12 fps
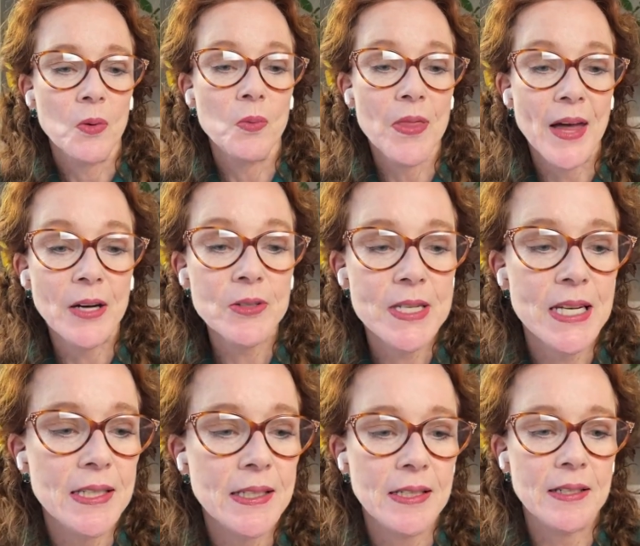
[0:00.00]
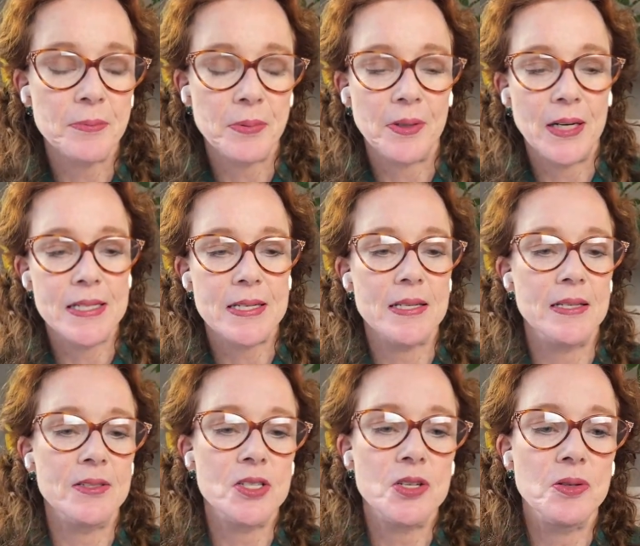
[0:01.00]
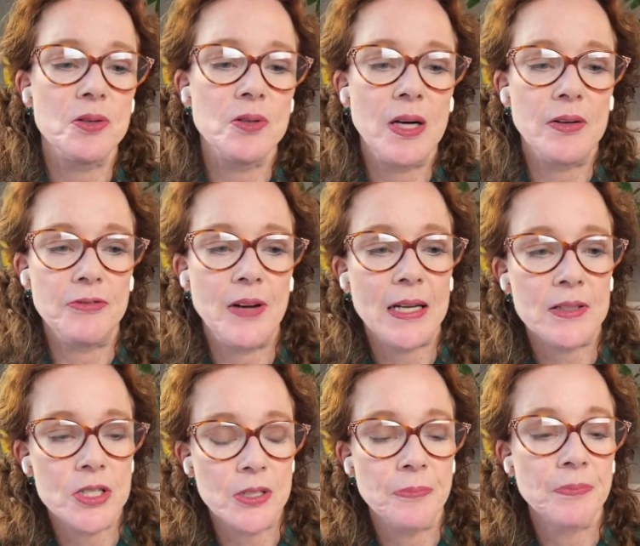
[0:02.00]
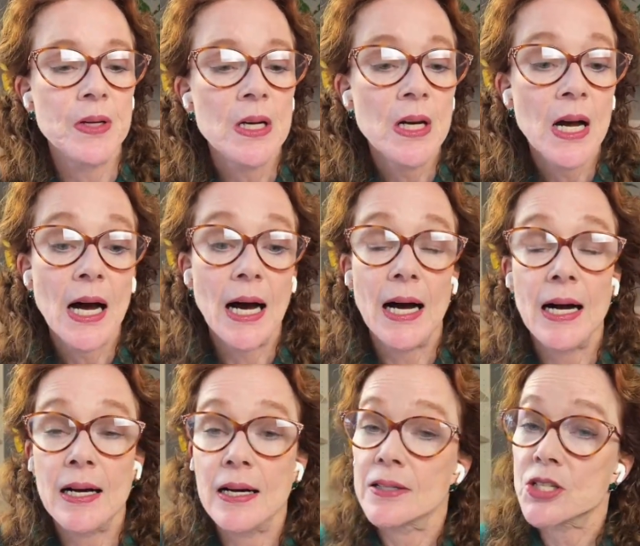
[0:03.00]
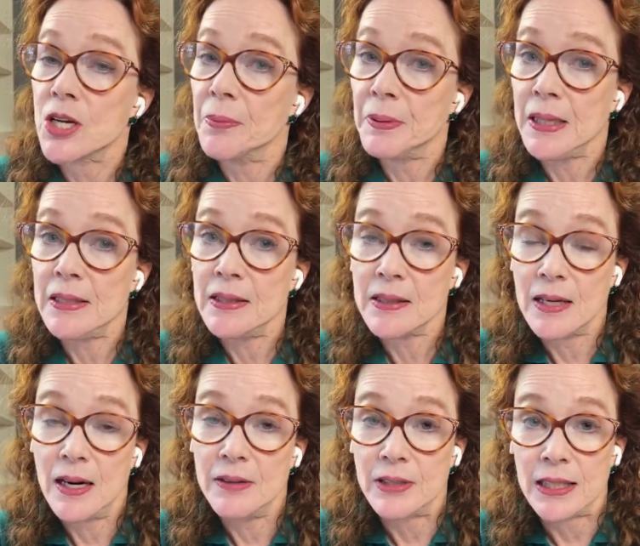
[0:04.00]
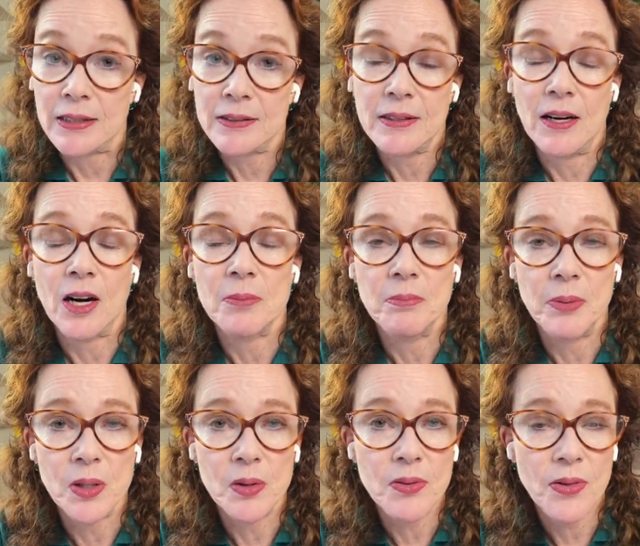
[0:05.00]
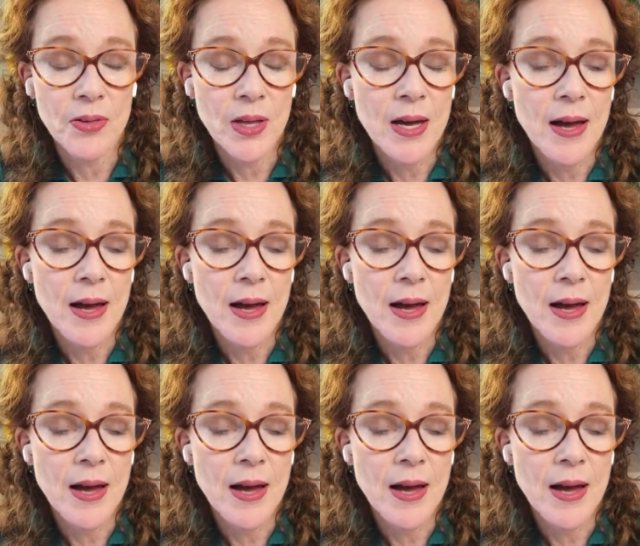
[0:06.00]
Without taking price into a factor. Champagne and Cava are both